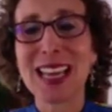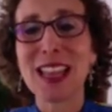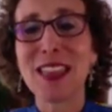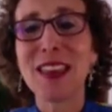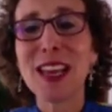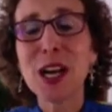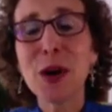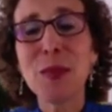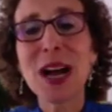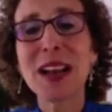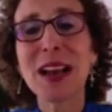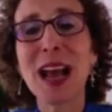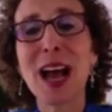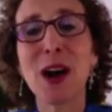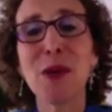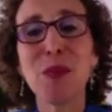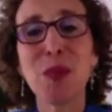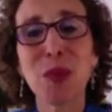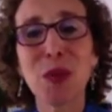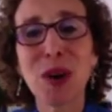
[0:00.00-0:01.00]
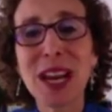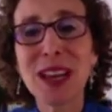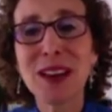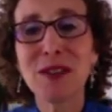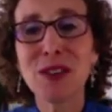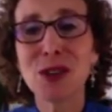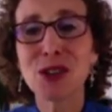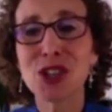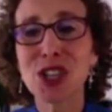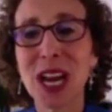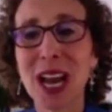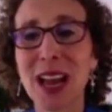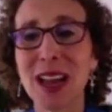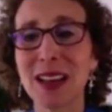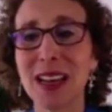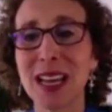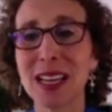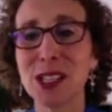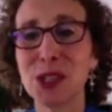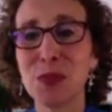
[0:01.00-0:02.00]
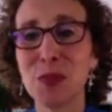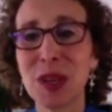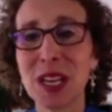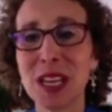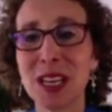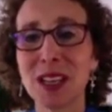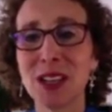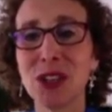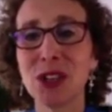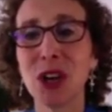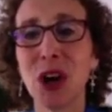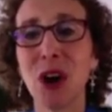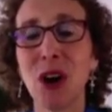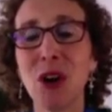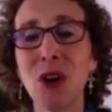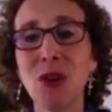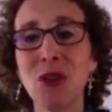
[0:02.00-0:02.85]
Think about how brave your child has been to